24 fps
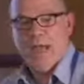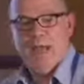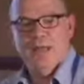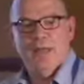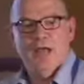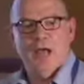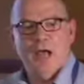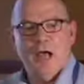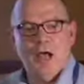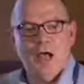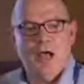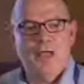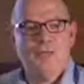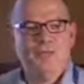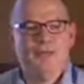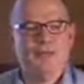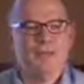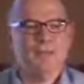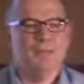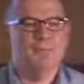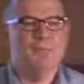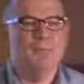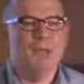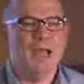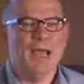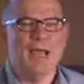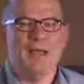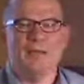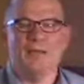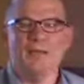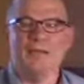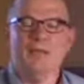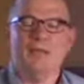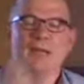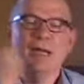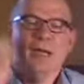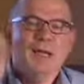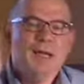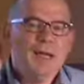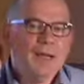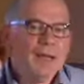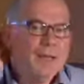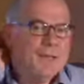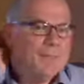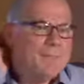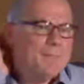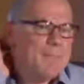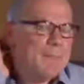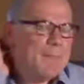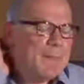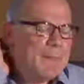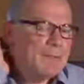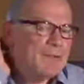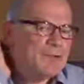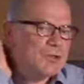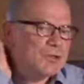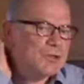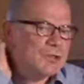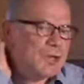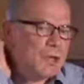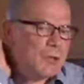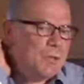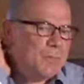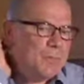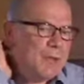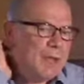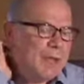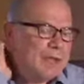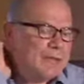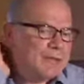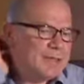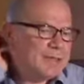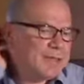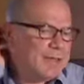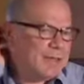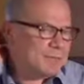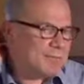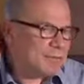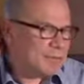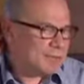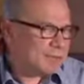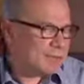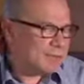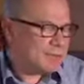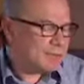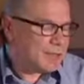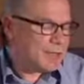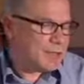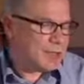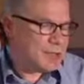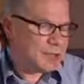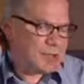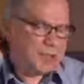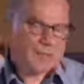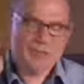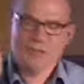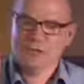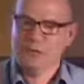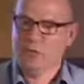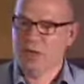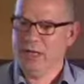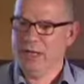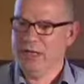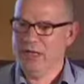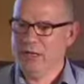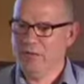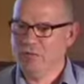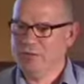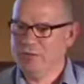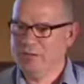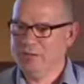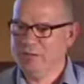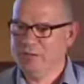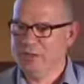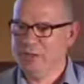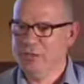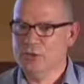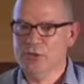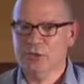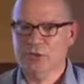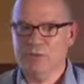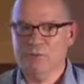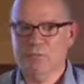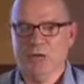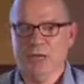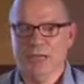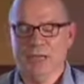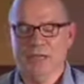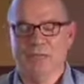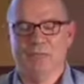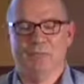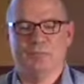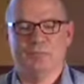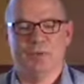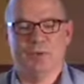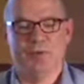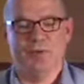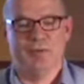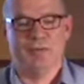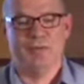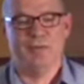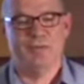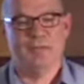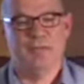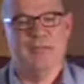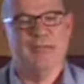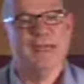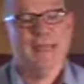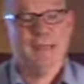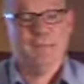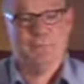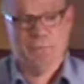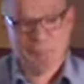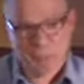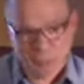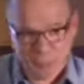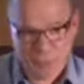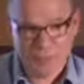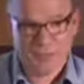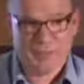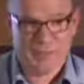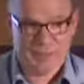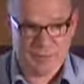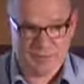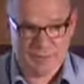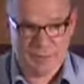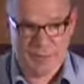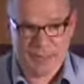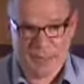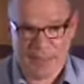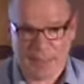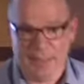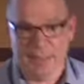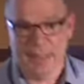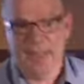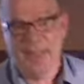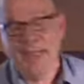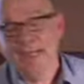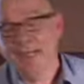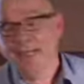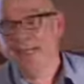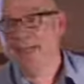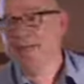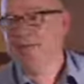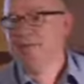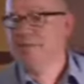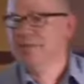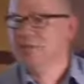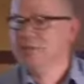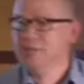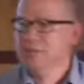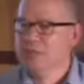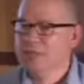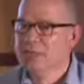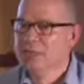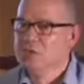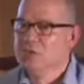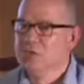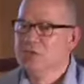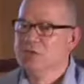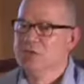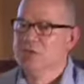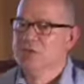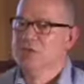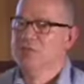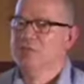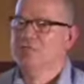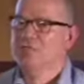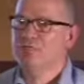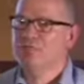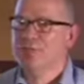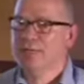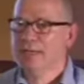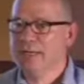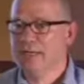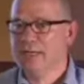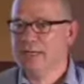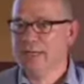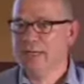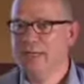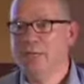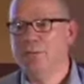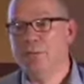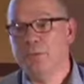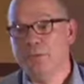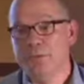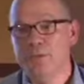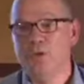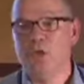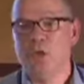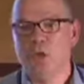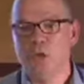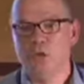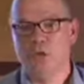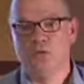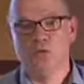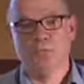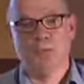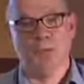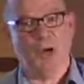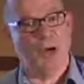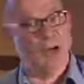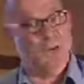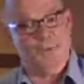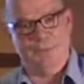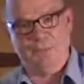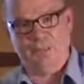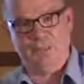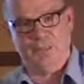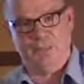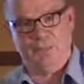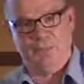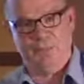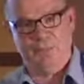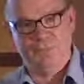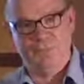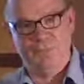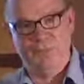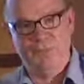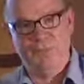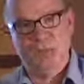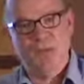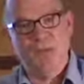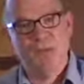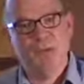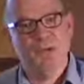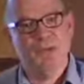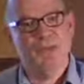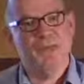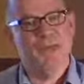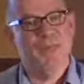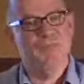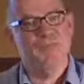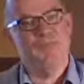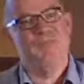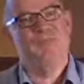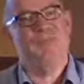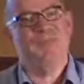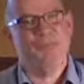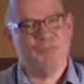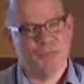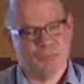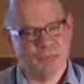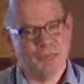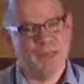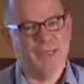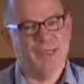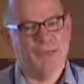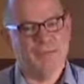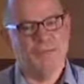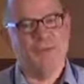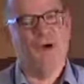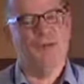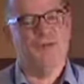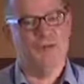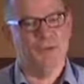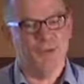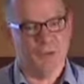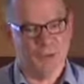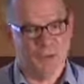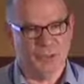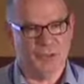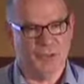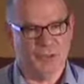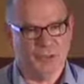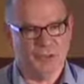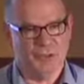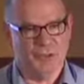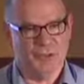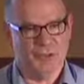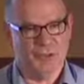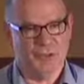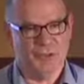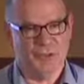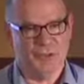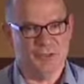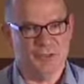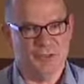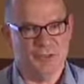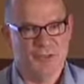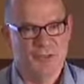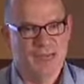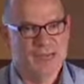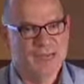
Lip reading: And I think, Matt, to go back to his presentation, it's quite interesting because my experiences in post-16 is that teachers are really enthused by this stuff, but they're frustrated by the organisation.